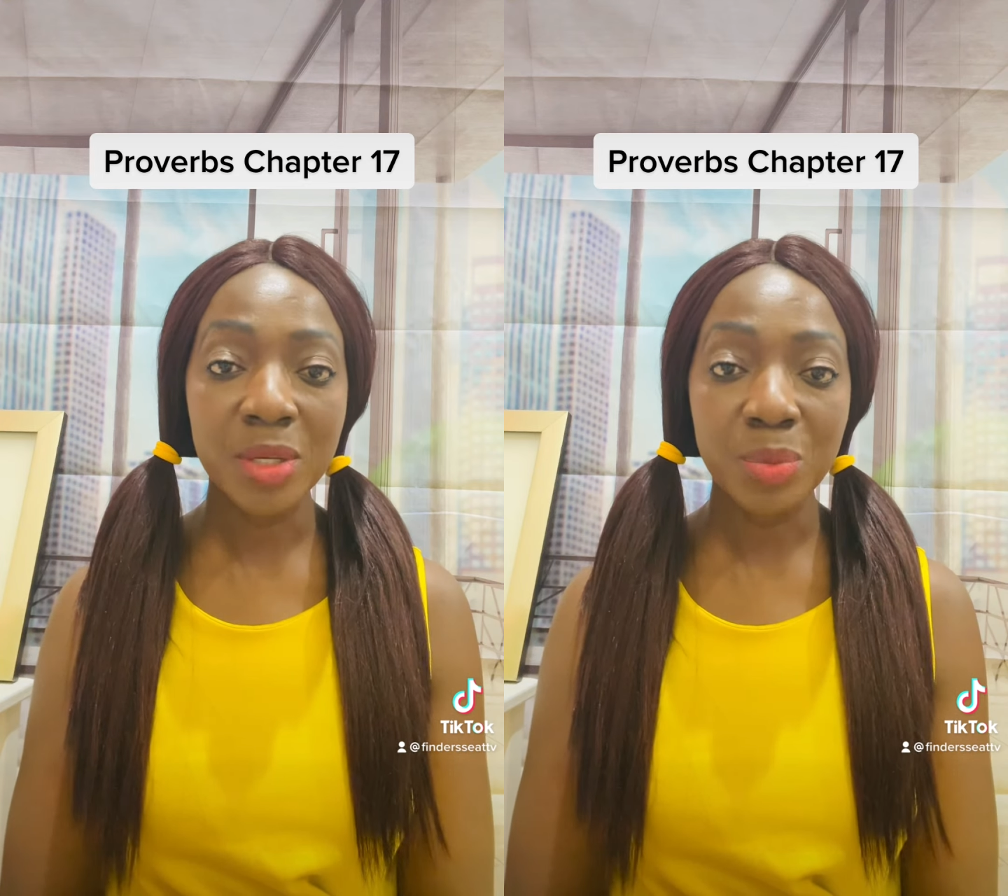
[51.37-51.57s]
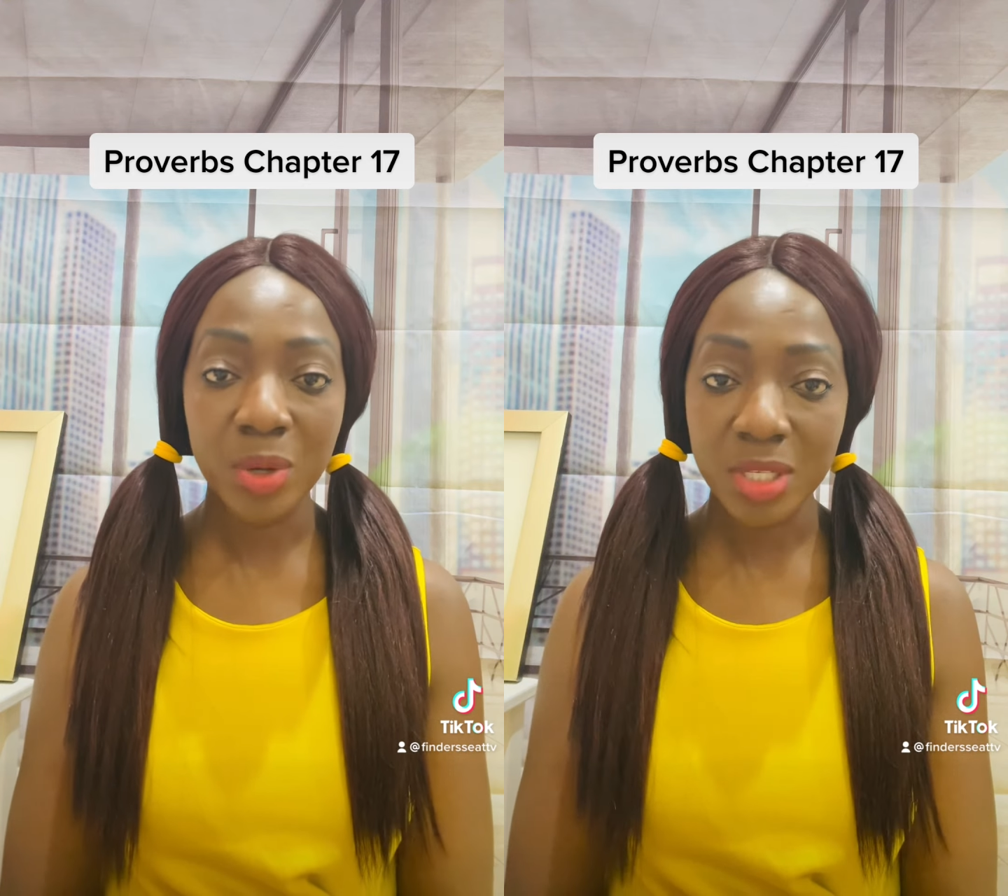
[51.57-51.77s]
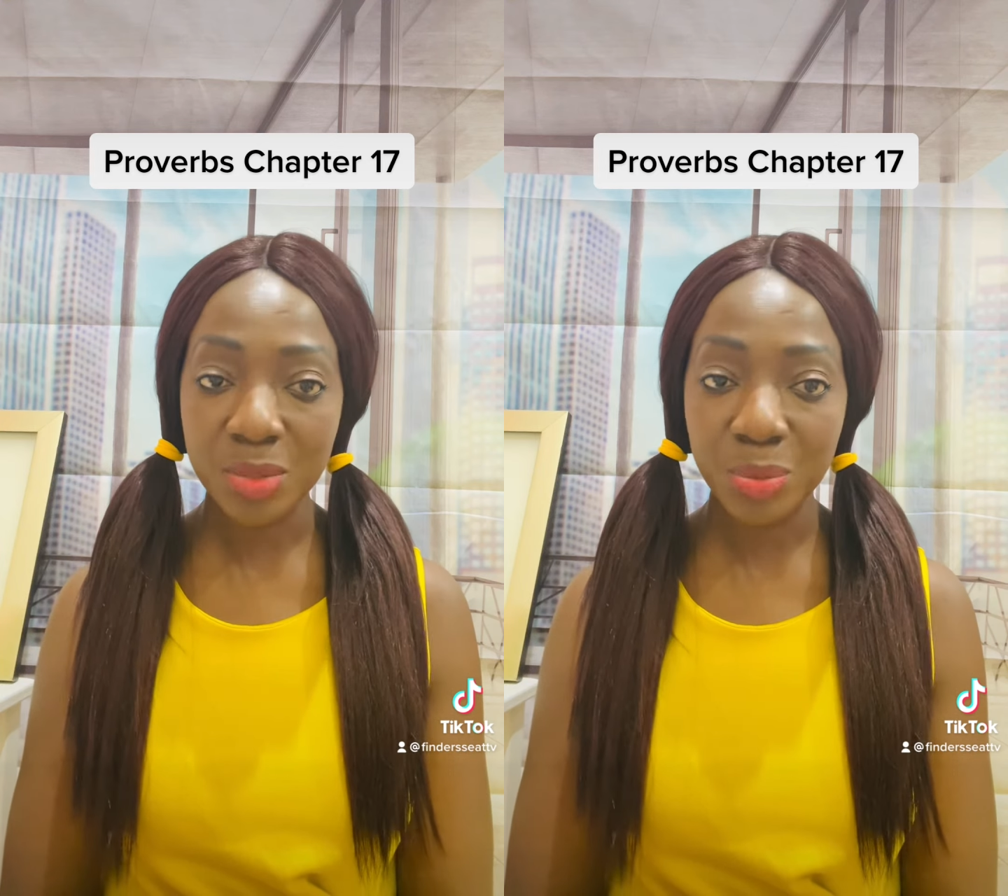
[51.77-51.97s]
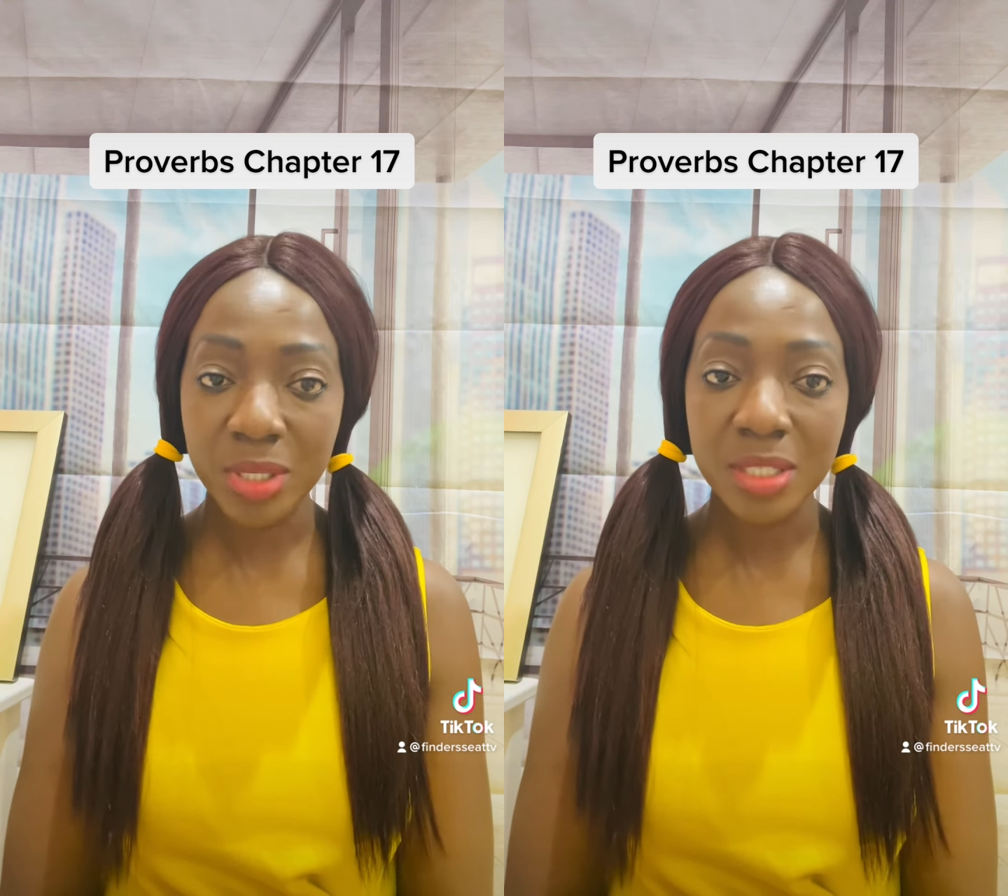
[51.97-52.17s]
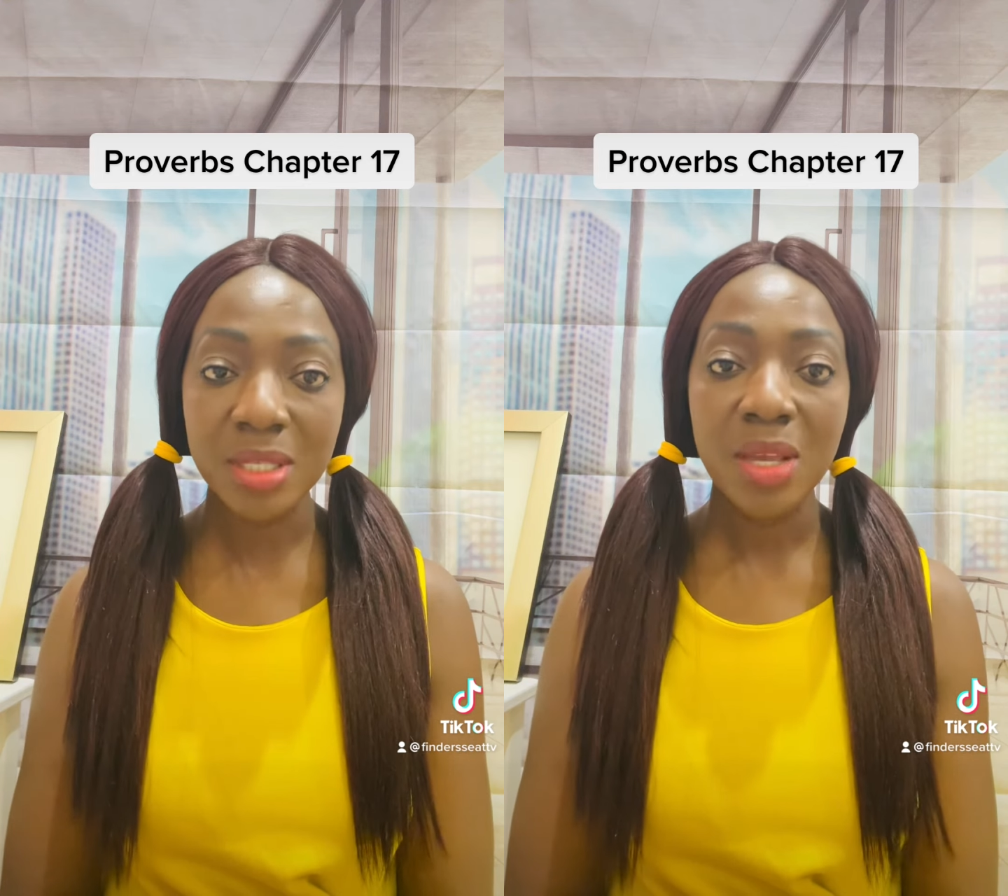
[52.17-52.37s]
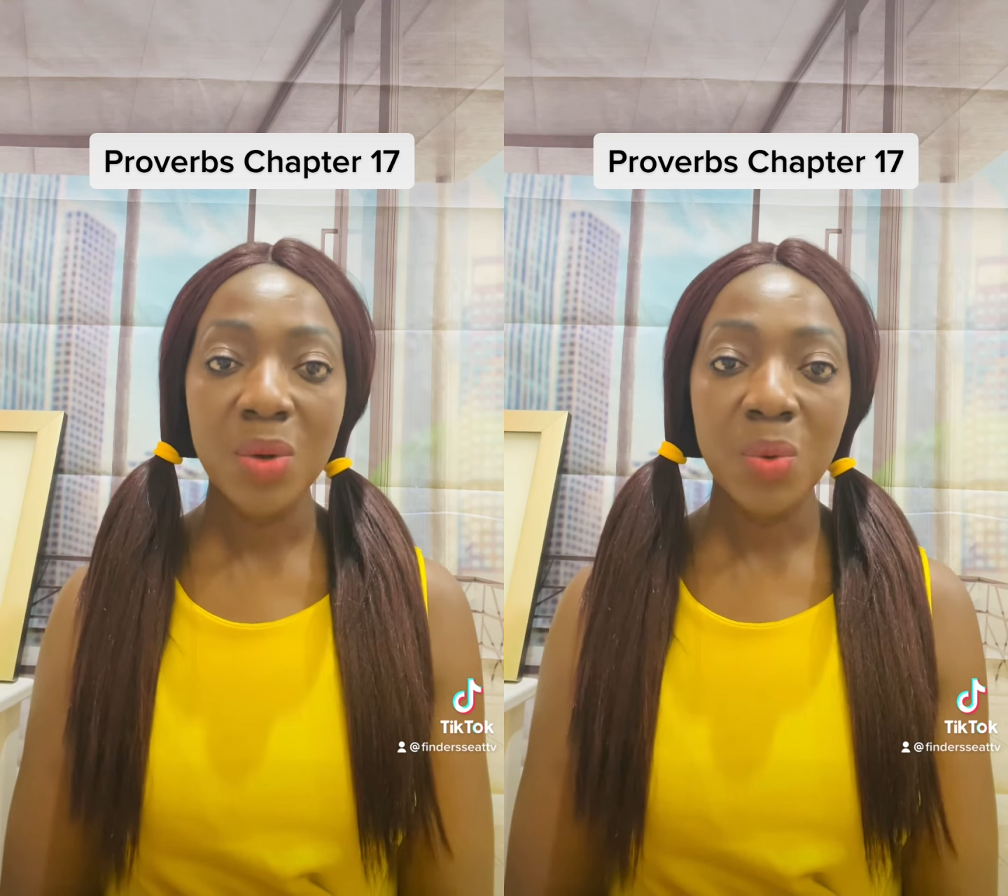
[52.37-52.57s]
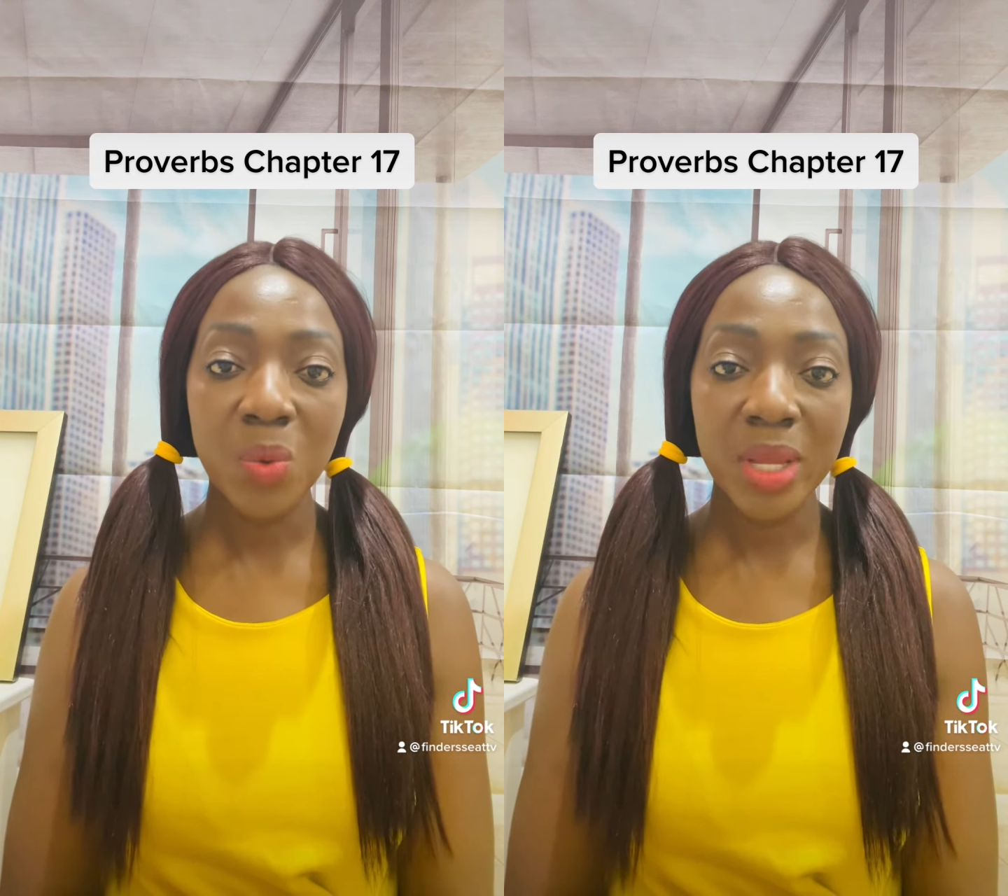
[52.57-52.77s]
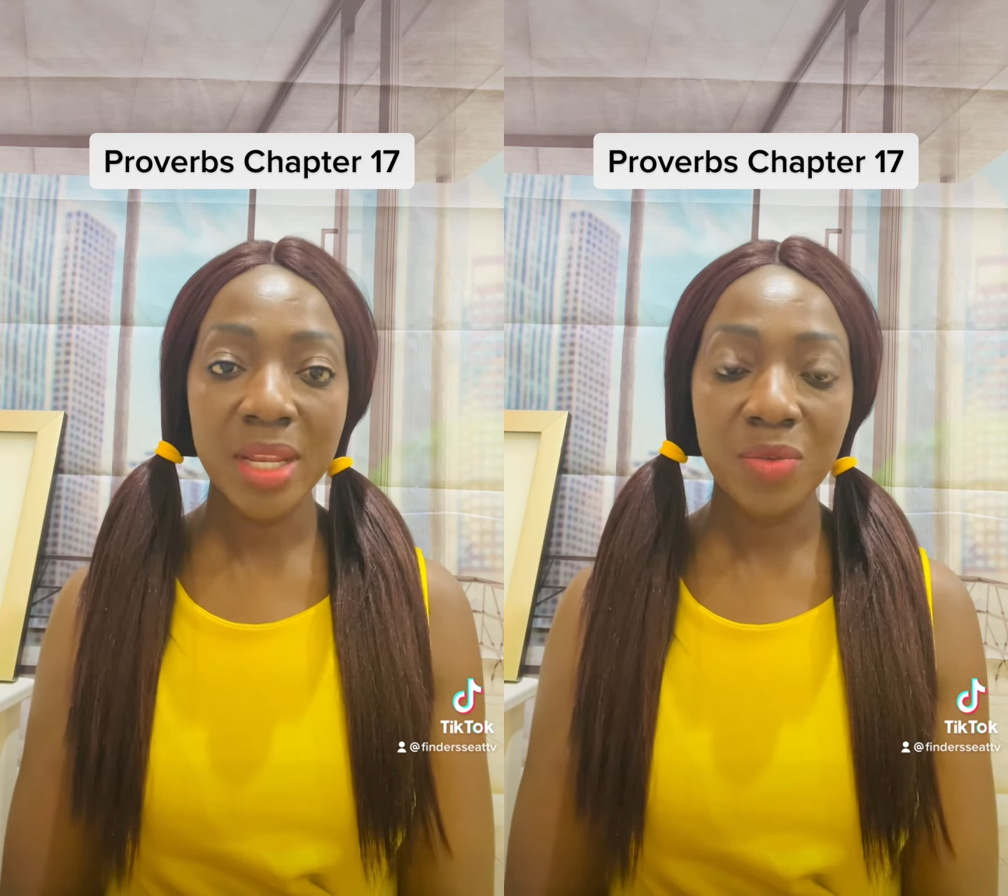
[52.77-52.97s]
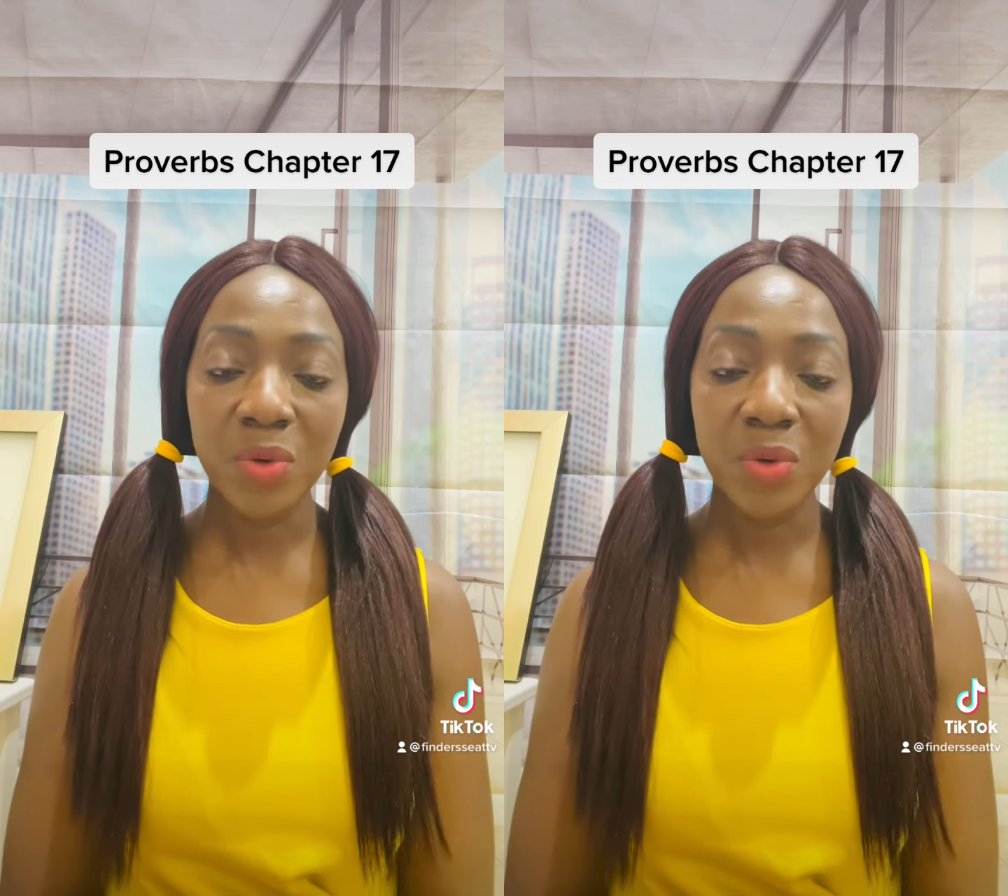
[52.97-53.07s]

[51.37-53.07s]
prospers when a